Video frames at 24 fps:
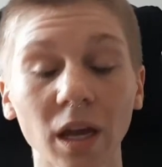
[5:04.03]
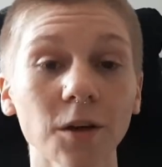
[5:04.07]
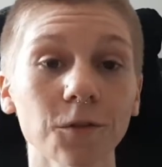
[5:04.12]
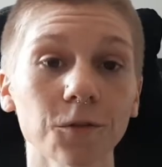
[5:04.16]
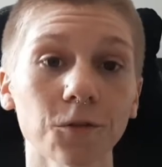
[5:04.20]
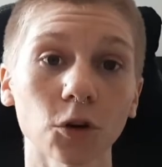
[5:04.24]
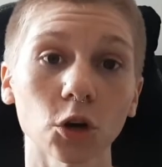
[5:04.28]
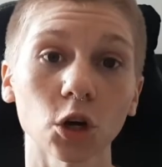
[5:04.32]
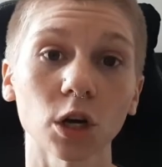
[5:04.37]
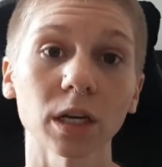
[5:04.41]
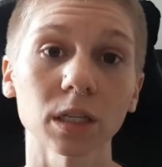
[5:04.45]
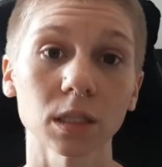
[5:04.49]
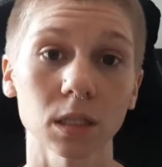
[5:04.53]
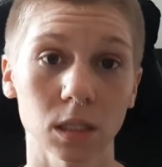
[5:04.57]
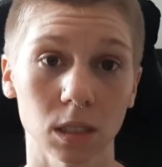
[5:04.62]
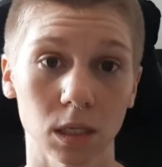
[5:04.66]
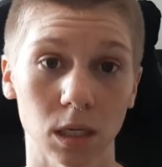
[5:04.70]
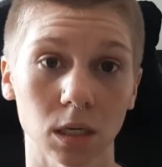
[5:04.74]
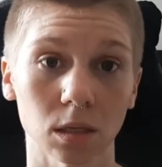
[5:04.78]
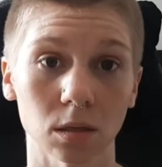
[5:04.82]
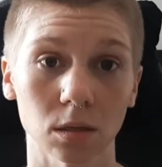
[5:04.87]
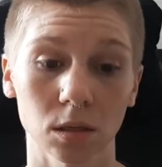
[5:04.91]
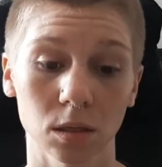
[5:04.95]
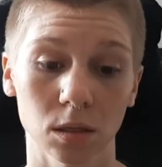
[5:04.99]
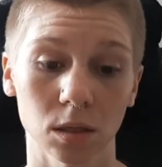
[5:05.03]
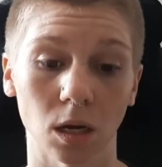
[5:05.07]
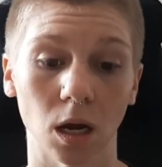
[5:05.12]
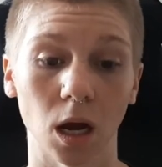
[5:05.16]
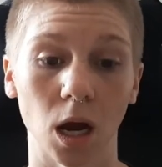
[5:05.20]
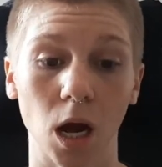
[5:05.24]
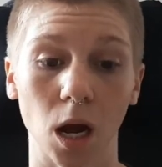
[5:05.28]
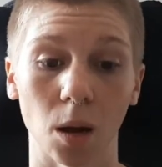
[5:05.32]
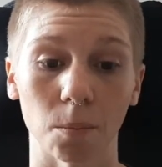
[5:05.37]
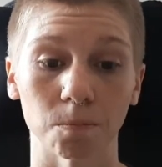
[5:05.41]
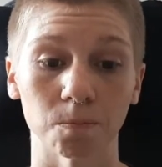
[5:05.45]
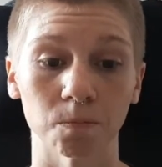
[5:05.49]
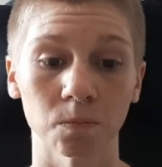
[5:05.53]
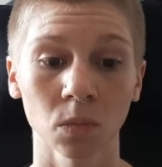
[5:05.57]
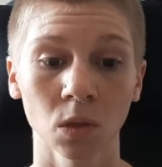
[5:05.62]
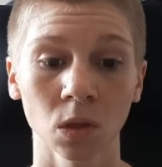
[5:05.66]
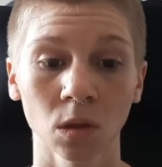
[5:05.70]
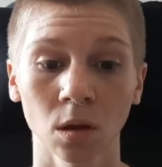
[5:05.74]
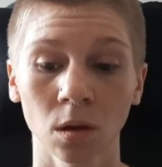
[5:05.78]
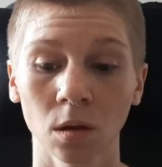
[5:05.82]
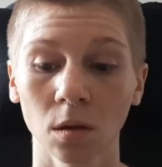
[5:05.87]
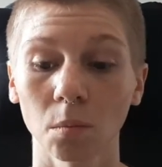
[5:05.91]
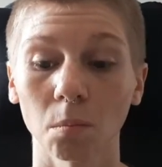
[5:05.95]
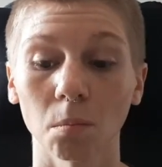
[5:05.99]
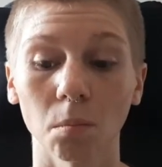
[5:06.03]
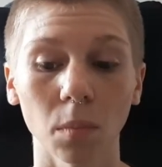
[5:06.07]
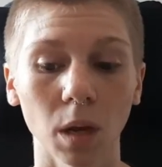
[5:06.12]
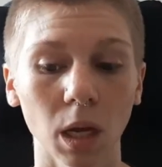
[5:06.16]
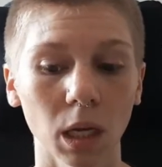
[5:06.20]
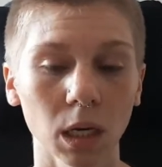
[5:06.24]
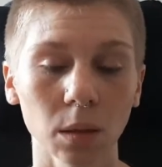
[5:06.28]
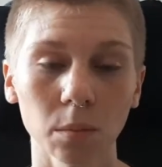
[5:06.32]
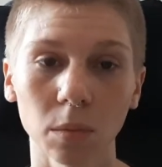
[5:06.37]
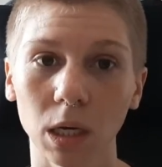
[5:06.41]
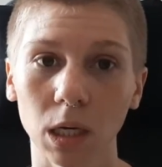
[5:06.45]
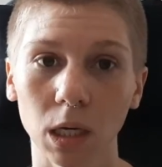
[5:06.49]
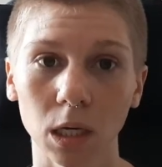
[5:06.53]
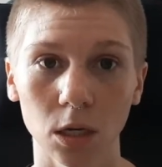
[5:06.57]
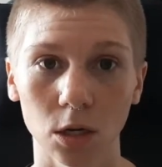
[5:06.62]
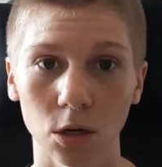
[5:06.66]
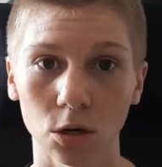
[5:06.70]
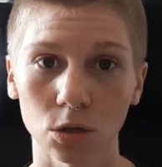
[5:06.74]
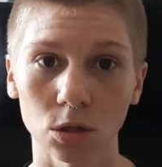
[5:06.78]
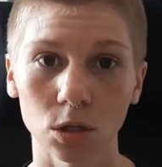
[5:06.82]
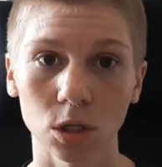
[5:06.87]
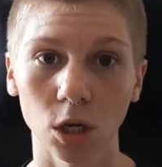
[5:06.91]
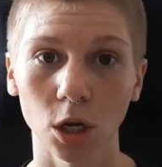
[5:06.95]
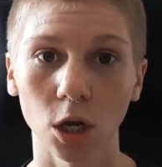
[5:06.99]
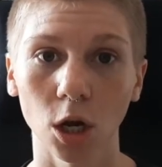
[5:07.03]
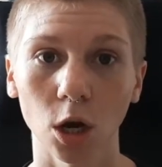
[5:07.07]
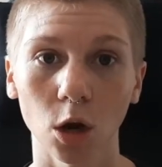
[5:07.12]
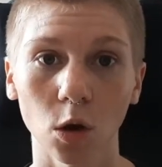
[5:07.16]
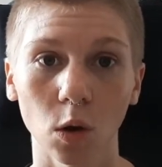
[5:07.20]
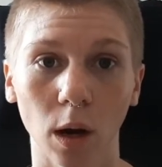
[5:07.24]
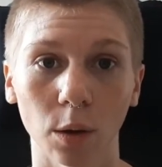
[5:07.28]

for instance, many years ago,